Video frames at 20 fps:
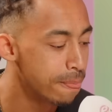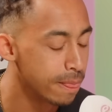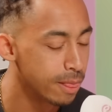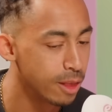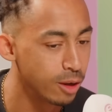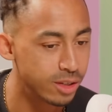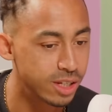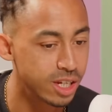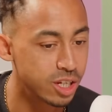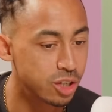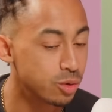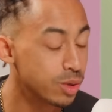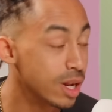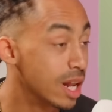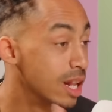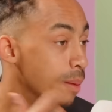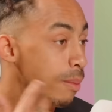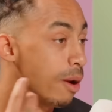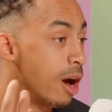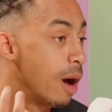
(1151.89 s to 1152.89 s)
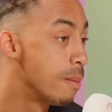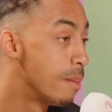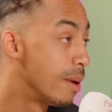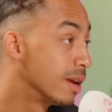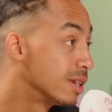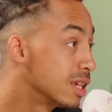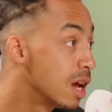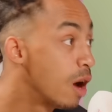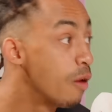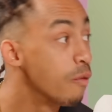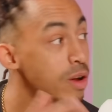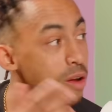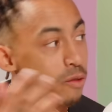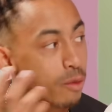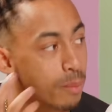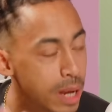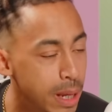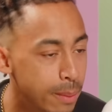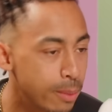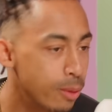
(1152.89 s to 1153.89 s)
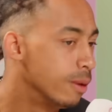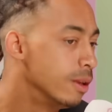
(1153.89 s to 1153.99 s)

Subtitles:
those decisions would end up harming myself and other people.